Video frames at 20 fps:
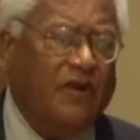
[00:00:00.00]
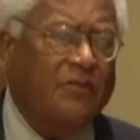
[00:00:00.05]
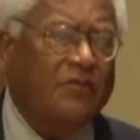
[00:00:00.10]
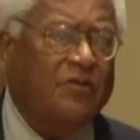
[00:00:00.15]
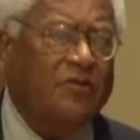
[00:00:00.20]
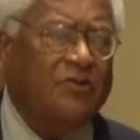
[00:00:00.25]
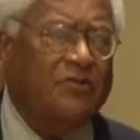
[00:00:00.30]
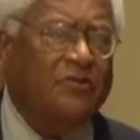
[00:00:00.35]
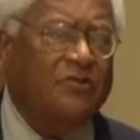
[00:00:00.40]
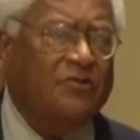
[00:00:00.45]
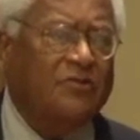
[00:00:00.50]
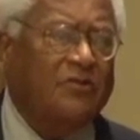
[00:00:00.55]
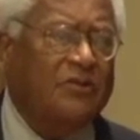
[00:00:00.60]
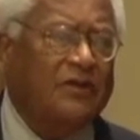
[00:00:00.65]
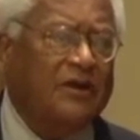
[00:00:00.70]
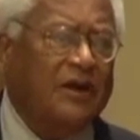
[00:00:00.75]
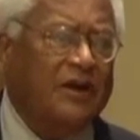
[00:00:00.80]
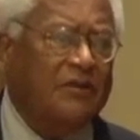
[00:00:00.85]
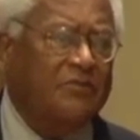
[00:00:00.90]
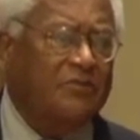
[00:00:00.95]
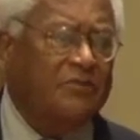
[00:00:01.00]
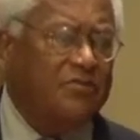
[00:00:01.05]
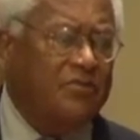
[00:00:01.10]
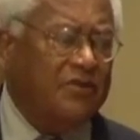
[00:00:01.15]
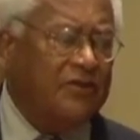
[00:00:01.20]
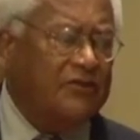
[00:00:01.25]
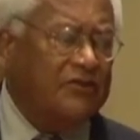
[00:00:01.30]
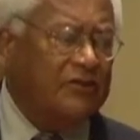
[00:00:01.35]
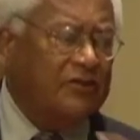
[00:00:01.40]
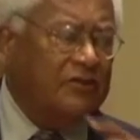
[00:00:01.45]
Farmer, who became
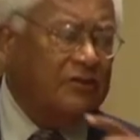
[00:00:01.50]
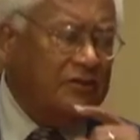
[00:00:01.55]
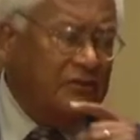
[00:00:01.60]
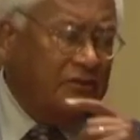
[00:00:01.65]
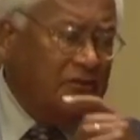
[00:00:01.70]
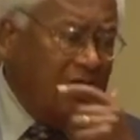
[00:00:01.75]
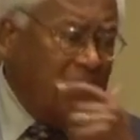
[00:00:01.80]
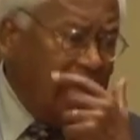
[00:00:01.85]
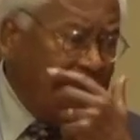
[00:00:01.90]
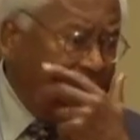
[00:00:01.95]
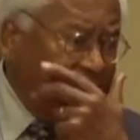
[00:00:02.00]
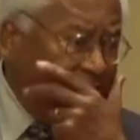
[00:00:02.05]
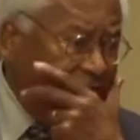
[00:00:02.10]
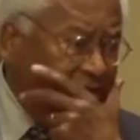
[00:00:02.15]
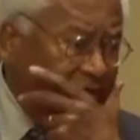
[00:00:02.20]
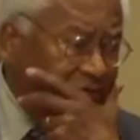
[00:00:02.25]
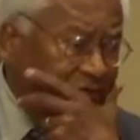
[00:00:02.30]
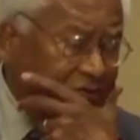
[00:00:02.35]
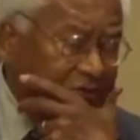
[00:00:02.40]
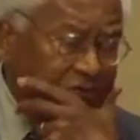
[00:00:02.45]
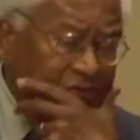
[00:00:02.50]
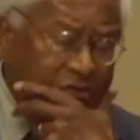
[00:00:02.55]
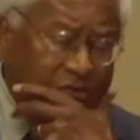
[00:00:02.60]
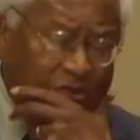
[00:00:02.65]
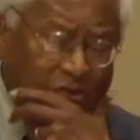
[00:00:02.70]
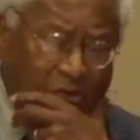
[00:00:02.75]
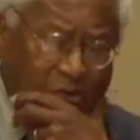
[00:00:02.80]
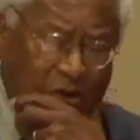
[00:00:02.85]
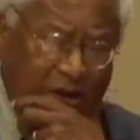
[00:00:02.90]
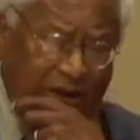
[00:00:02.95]
president of Congress of
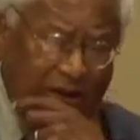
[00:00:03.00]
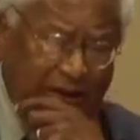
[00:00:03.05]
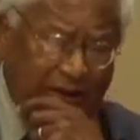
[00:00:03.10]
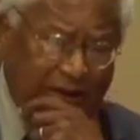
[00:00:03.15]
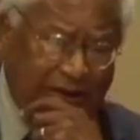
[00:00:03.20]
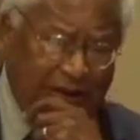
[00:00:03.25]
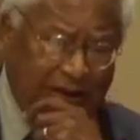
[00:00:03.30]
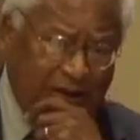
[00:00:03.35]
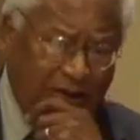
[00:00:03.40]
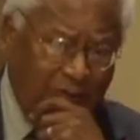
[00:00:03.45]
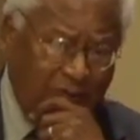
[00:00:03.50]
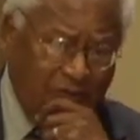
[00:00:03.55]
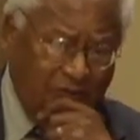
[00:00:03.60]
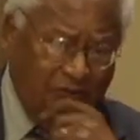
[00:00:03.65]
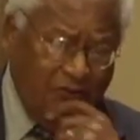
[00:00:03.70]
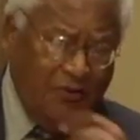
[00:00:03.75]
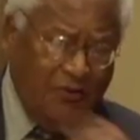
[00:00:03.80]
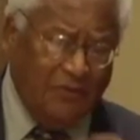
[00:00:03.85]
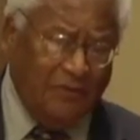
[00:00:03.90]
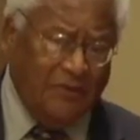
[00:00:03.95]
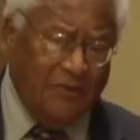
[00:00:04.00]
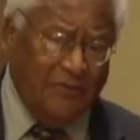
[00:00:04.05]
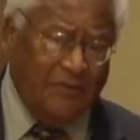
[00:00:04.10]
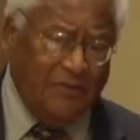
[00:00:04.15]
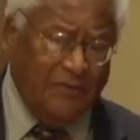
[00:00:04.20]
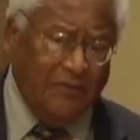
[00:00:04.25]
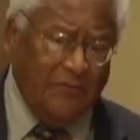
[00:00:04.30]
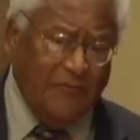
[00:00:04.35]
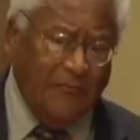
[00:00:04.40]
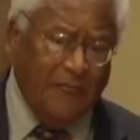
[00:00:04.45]
Racial Equality, a number of other
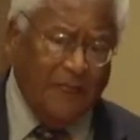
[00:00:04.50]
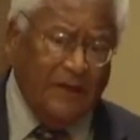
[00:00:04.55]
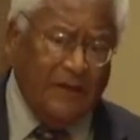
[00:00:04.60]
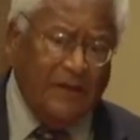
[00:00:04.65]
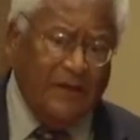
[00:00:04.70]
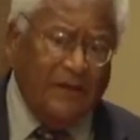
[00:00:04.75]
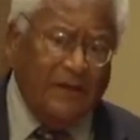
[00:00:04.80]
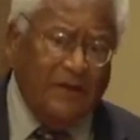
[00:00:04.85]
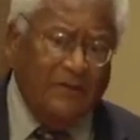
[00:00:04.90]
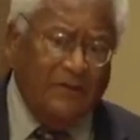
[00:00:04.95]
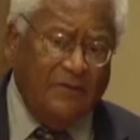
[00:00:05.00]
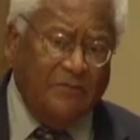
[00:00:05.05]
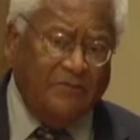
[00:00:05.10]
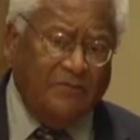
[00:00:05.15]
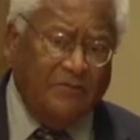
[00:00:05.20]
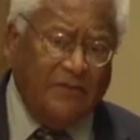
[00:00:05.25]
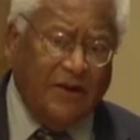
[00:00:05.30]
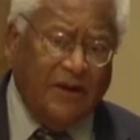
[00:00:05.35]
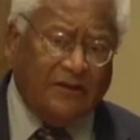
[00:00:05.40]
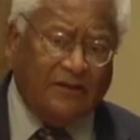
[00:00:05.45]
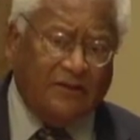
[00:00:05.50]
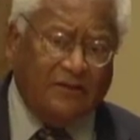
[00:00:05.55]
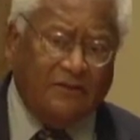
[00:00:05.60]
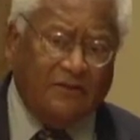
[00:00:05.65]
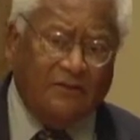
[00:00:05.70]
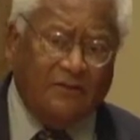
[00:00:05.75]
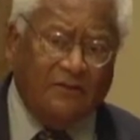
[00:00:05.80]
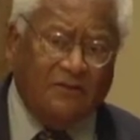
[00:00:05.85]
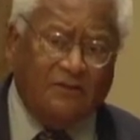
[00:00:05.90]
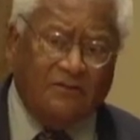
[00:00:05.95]
people,
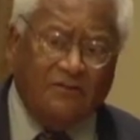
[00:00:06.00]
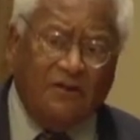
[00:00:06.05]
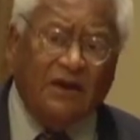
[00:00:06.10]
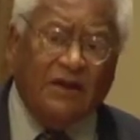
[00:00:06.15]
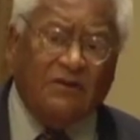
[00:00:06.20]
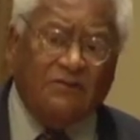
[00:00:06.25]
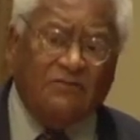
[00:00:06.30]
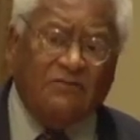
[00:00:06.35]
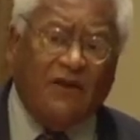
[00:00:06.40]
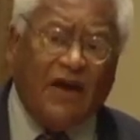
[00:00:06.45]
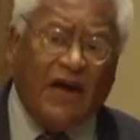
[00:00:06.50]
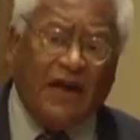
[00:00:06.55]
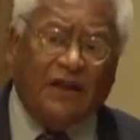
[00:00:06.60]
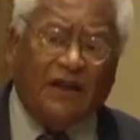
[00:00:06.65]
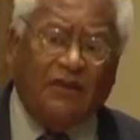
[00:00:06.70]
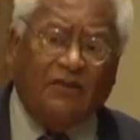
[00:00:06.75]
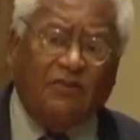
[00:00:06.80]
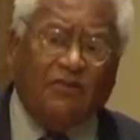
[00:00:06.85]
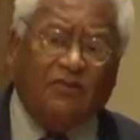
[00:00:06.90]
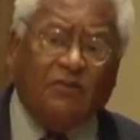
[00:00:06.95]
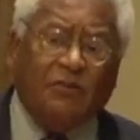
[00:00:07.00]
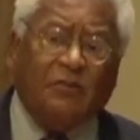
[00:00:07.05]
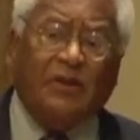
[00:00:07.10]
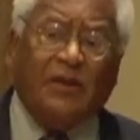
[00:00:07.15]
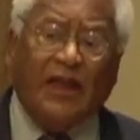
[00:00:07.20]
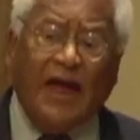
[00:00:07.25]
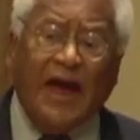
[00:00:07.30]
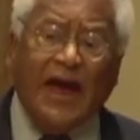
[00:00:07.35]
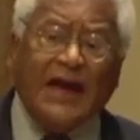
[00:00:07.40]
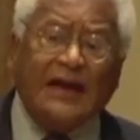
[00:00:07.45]
met great violence
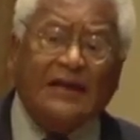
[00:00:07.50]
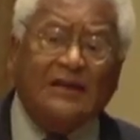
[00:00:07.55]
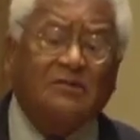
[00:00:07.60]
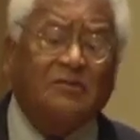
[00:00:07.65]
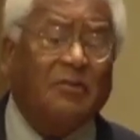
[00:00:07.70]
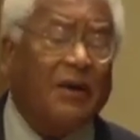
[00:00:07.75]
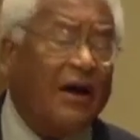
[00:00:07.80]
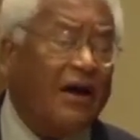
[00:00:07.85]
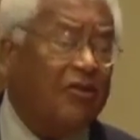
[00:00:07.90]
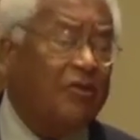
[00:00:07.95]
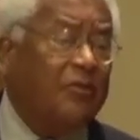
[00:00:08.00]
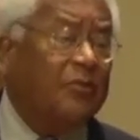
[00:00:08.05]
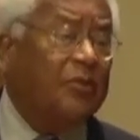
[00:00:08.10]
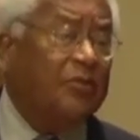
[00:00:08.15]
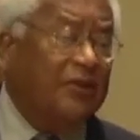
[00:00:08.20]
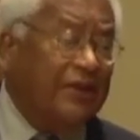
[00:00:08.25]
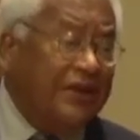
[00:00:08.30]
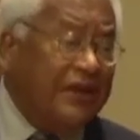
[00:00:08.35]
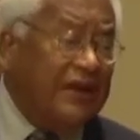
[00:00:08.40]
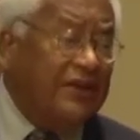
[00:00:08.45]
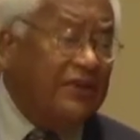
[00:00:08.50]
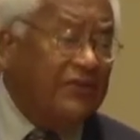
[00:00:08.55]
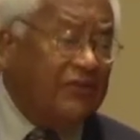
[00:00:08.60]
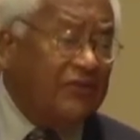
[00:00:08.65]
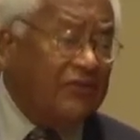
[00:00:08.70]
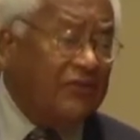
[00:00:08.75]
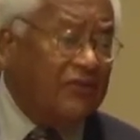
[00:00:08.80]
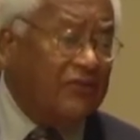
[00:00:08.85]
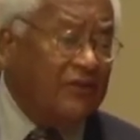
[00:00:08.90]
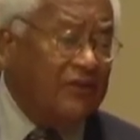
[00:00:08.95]
planned by the
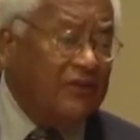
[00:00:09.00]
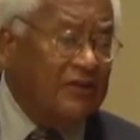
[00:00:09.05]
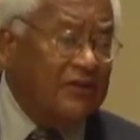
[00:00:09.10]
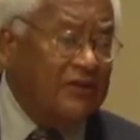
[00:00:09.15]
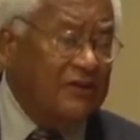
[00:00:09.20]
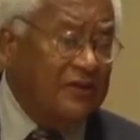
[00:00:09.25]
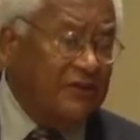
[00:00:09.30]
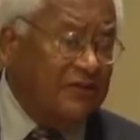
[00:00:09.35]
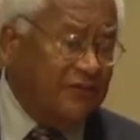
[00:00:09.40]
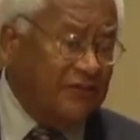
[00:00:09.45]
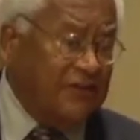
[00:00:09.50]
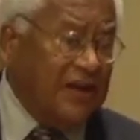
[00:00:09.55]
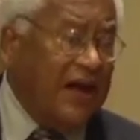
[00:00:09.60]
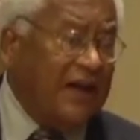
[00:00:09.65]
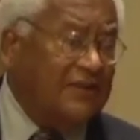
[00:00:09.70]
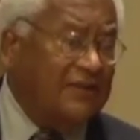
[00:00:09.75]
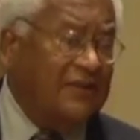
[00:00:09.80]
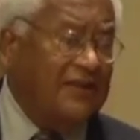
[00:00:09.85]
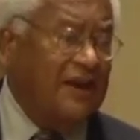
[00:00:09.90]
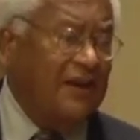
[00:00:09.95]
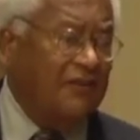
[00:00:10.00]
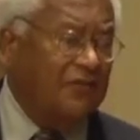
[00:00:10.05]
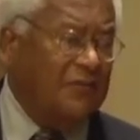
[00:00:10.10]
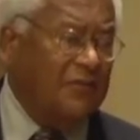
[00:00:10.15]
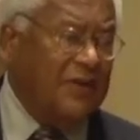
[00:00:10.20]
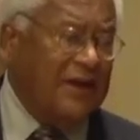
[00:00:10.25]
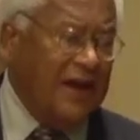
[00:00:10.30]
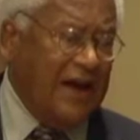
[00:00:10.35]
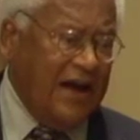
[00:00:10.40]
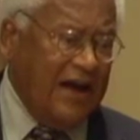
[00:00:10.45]
police, if not the
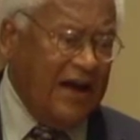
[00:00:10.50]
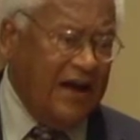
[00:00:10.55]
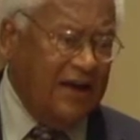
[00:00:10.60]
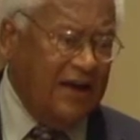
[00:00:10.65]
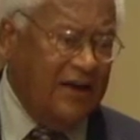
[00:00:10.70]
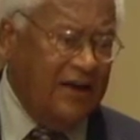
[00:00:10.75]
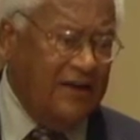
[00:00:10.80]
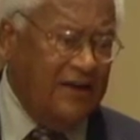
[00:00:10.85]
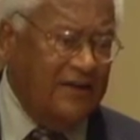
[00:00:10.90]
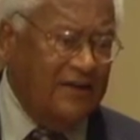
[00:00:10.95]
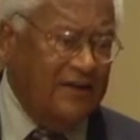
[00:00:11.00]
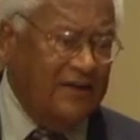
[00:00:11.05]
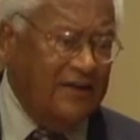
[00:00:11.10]
FBI,